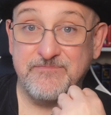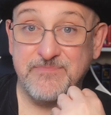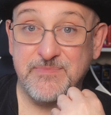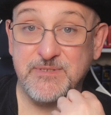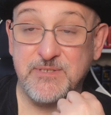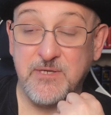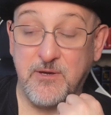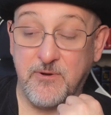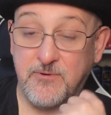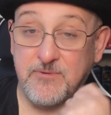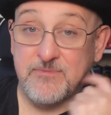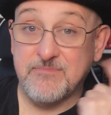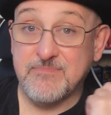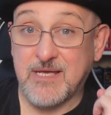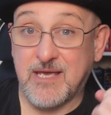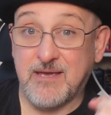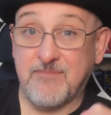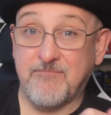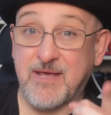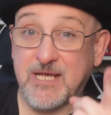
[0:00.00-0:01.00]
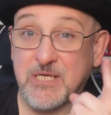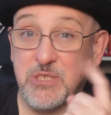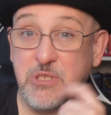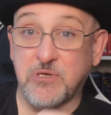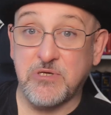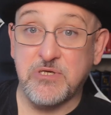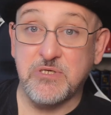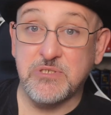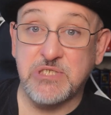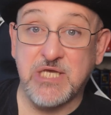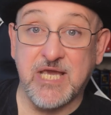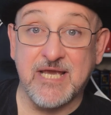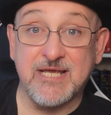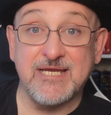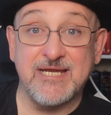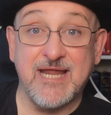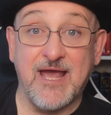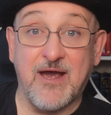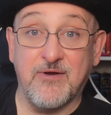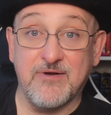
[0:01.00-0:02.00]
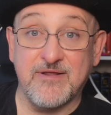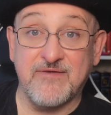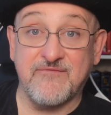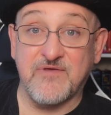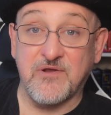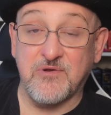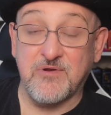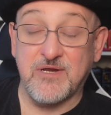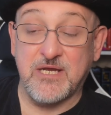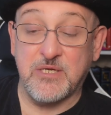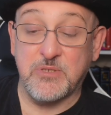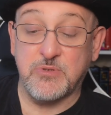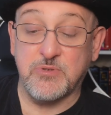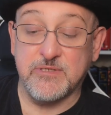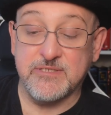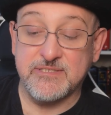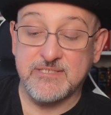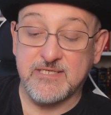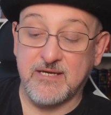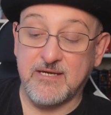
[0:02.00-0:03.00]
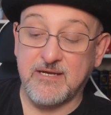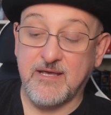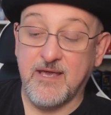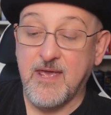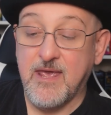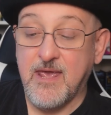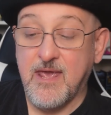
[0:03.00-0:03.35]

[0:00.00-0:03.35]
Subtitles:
So make sure you check it out if you're interested.